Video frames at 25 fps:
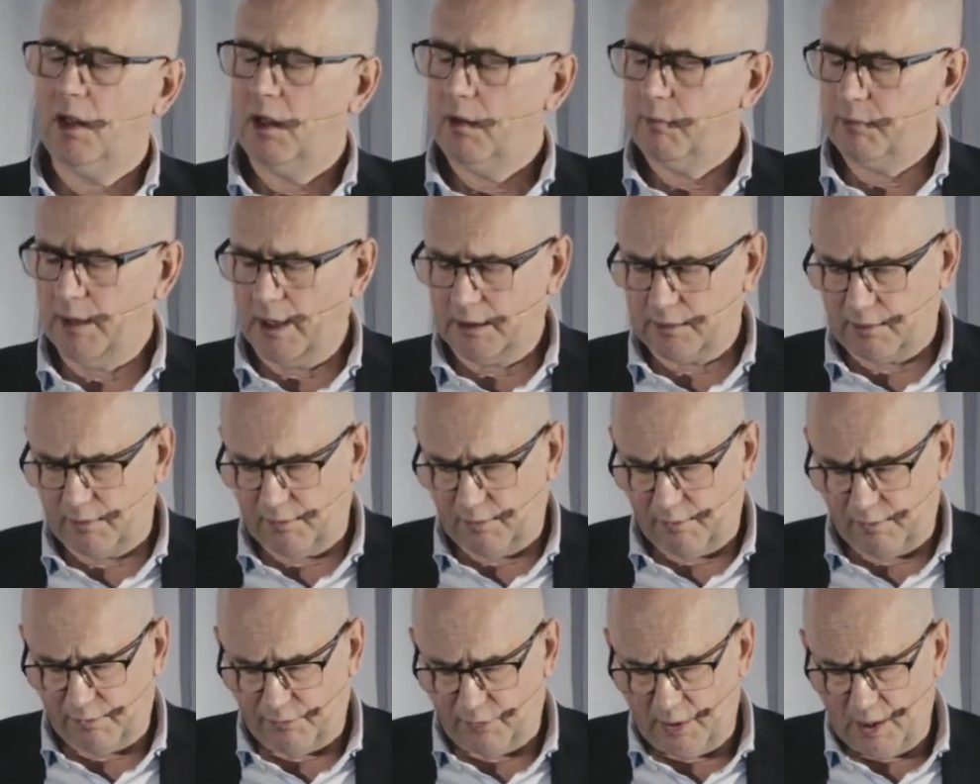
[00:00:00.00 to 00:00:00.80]

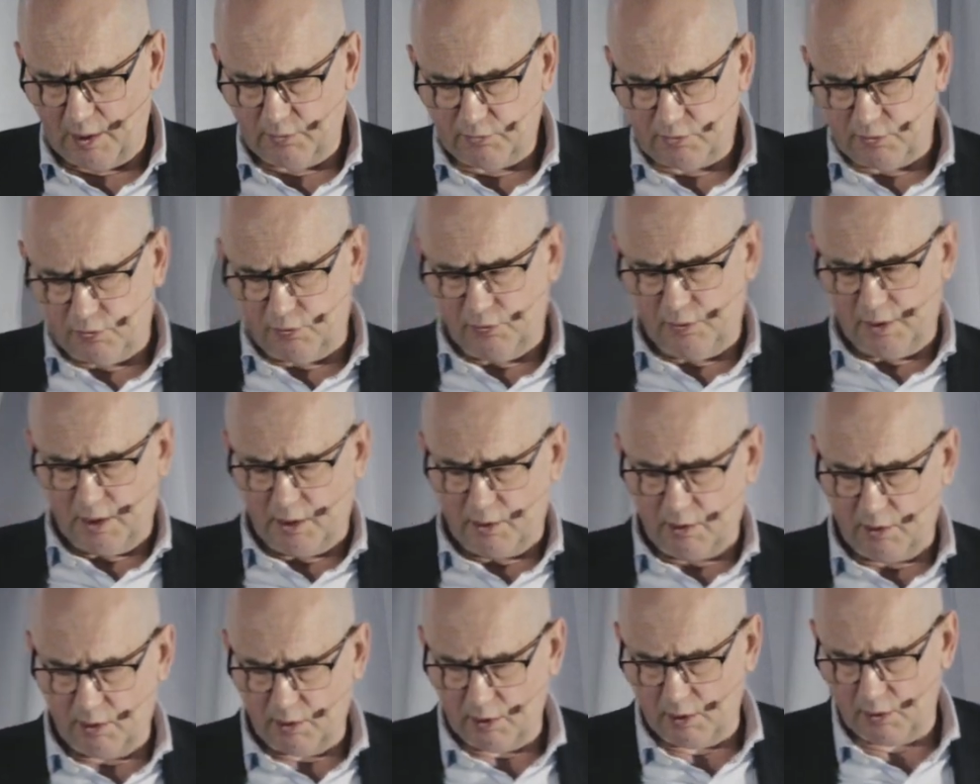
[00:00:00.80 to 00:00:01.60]
practices for how to do that
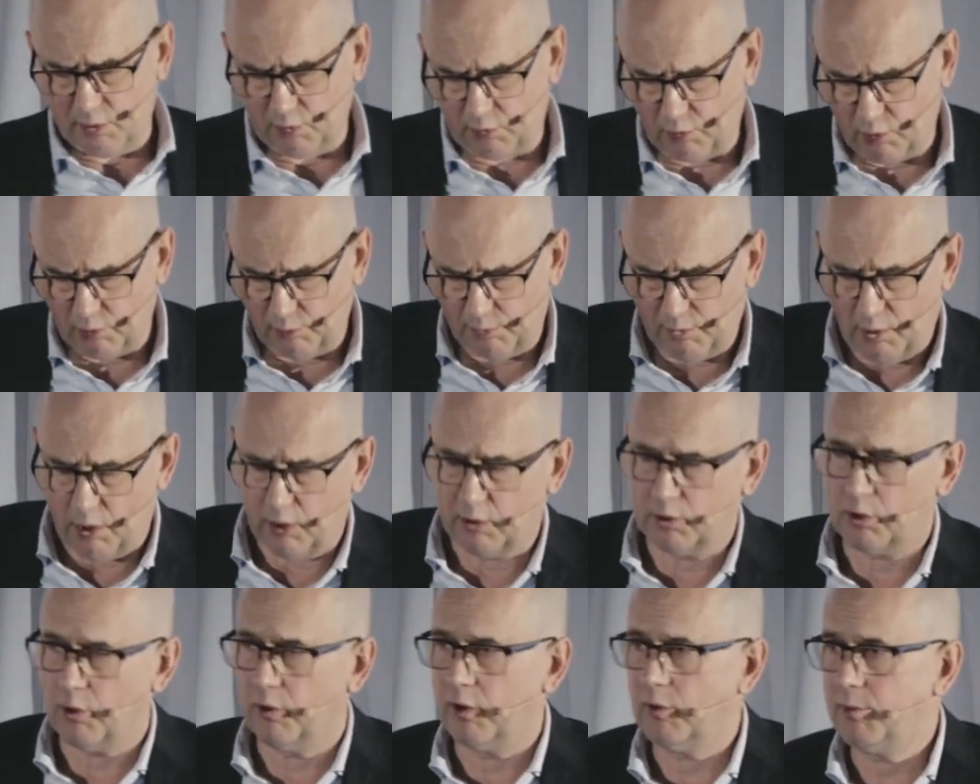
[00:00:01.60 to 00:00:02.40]
on an
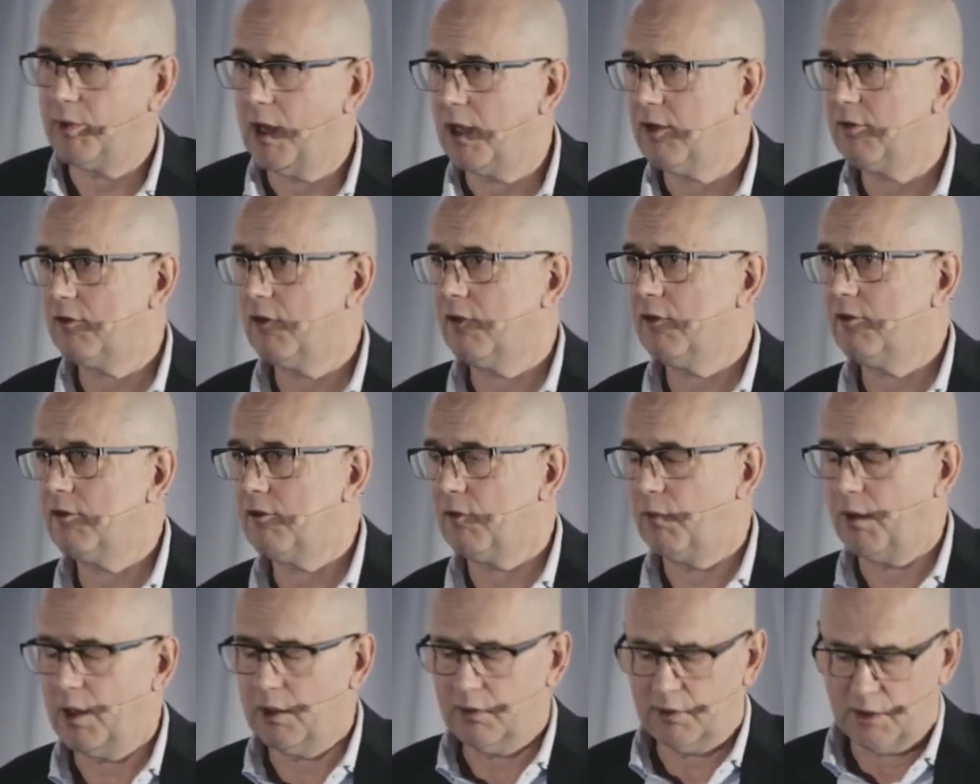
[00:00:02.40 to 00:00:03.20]
ongoing basis
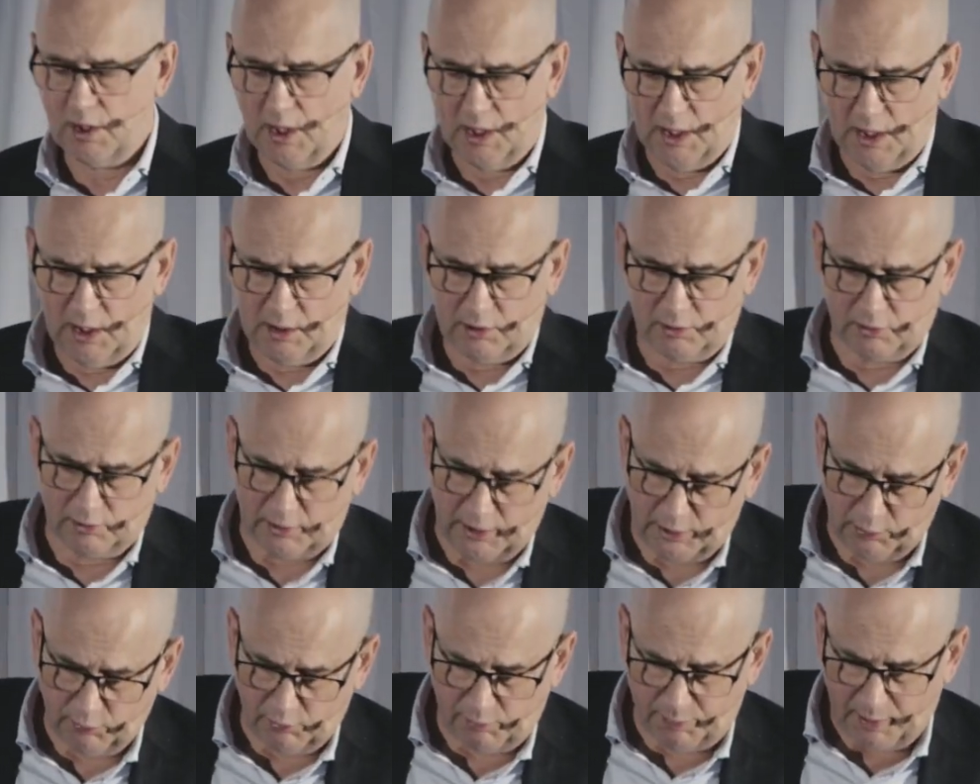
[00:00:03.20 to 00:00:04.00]
around
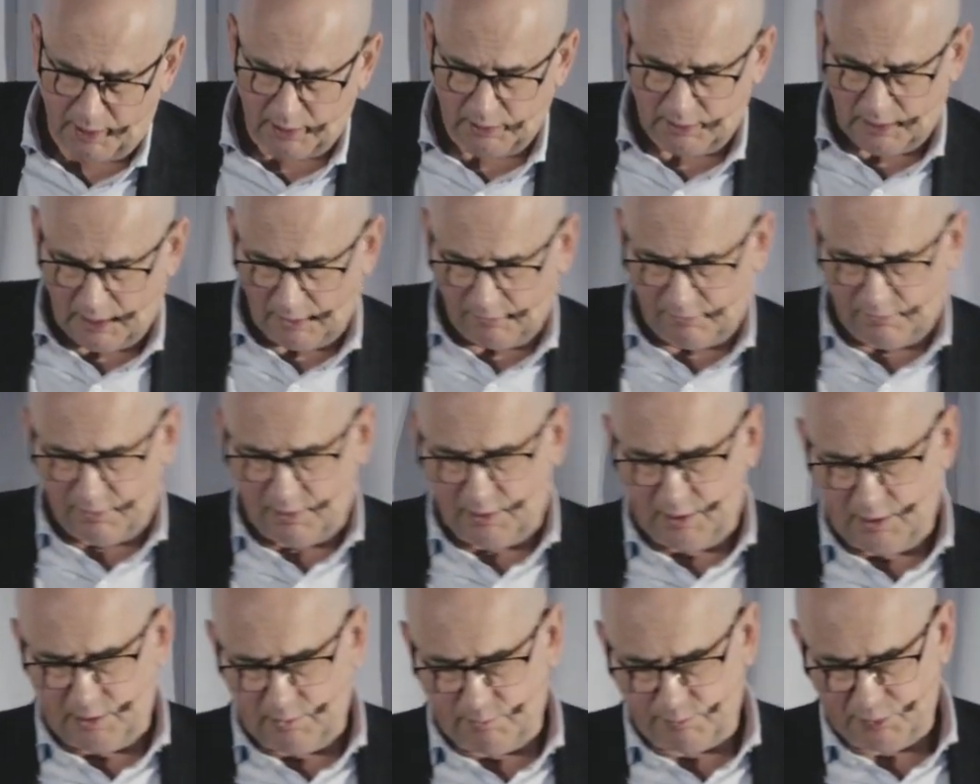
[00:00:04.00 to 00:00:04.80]
continuous pen
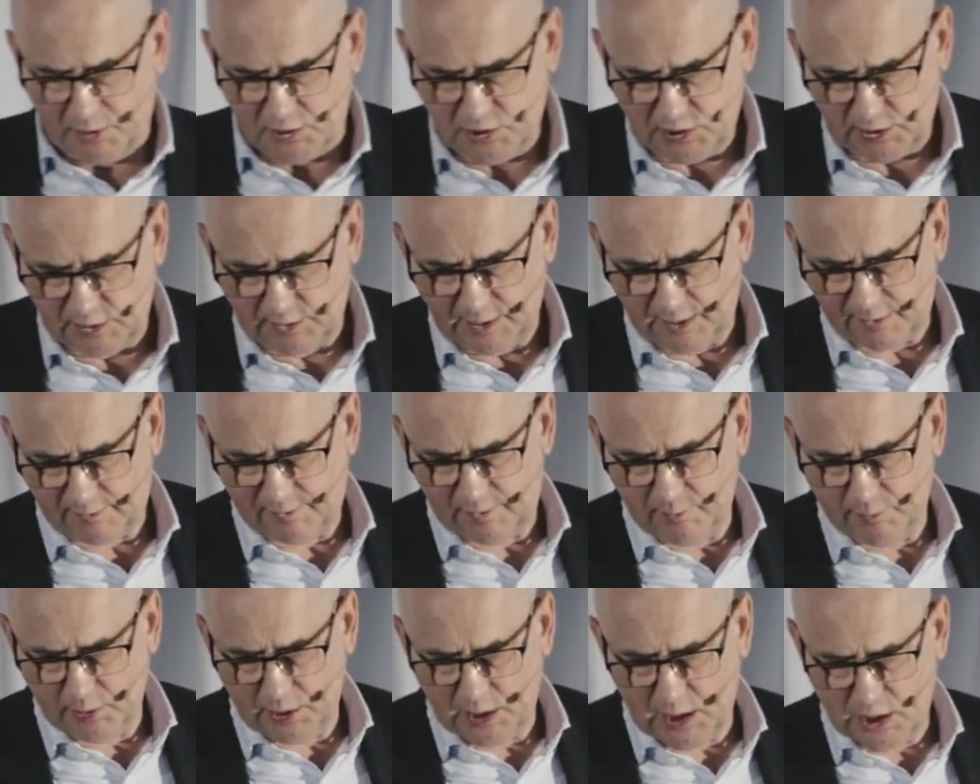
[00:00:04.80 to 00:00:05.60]
testing, breach and attack
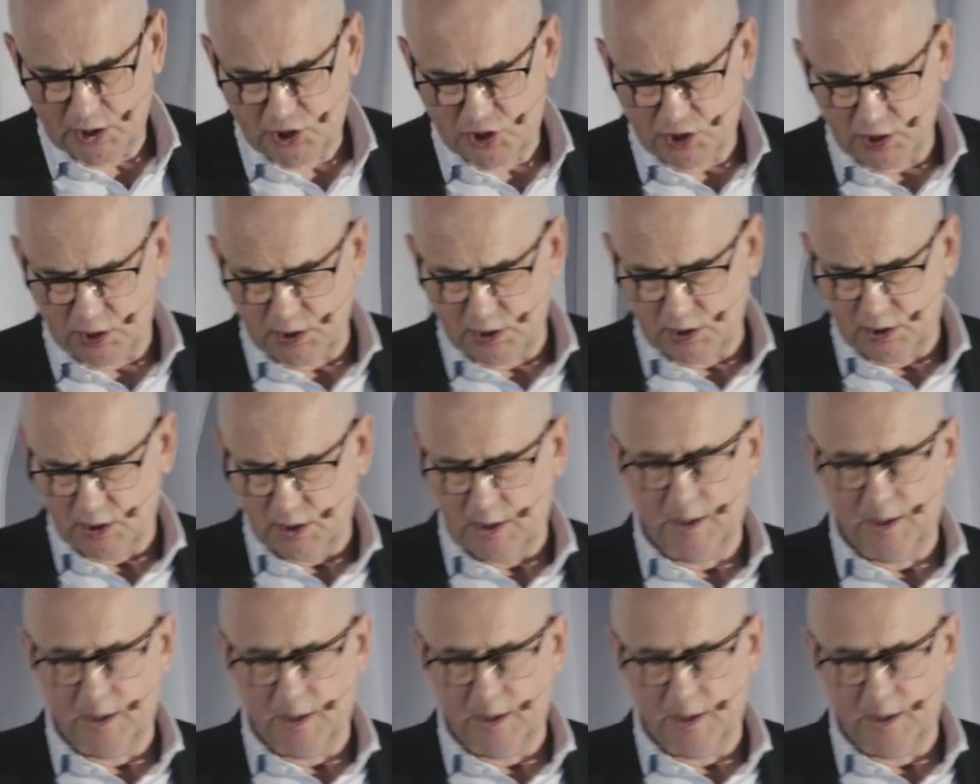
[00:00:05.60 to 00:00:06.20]
simulation,